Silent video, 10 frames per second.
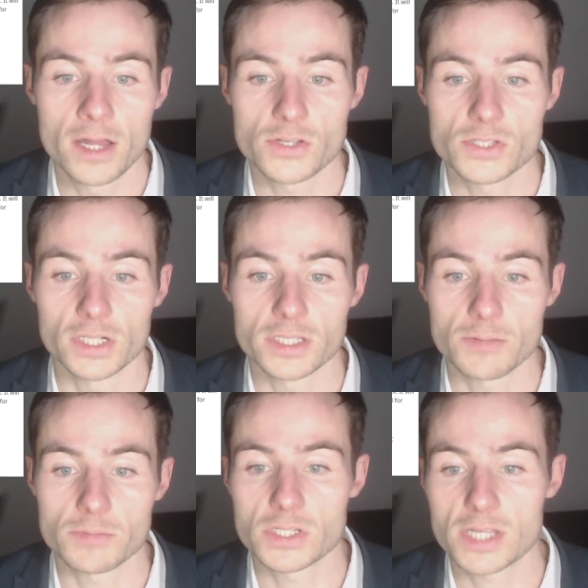This is an
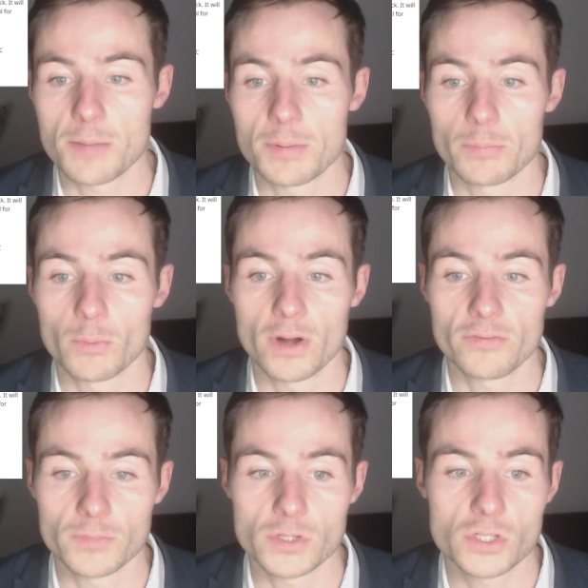attempt to scare people away
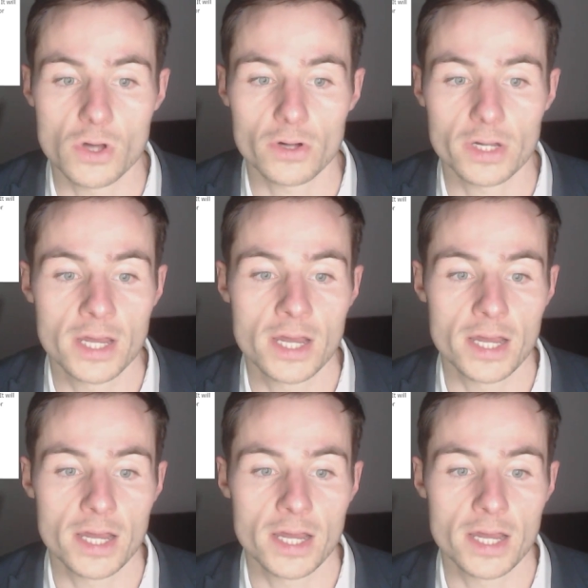from the stock.